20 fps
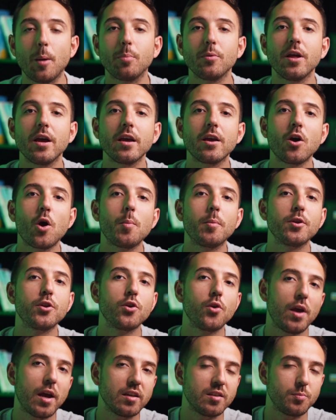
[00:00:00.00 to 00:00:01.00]
Apply common
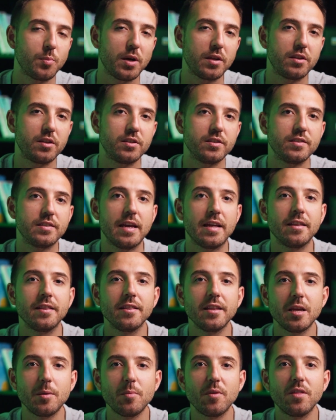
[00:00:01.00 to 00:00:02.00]
UX patterns and
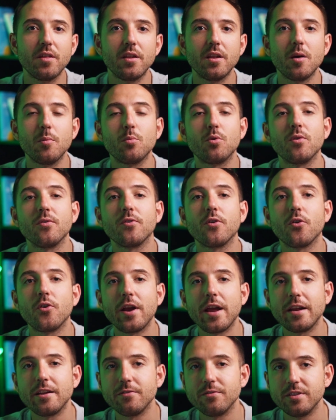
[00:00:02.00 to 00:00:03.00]
limit the number of
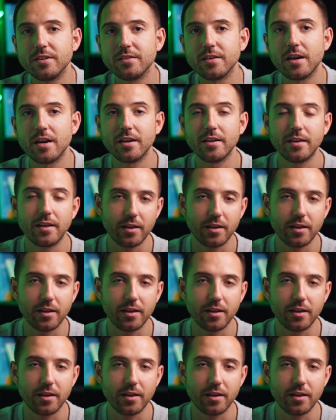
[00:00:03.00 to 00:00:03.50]
creative design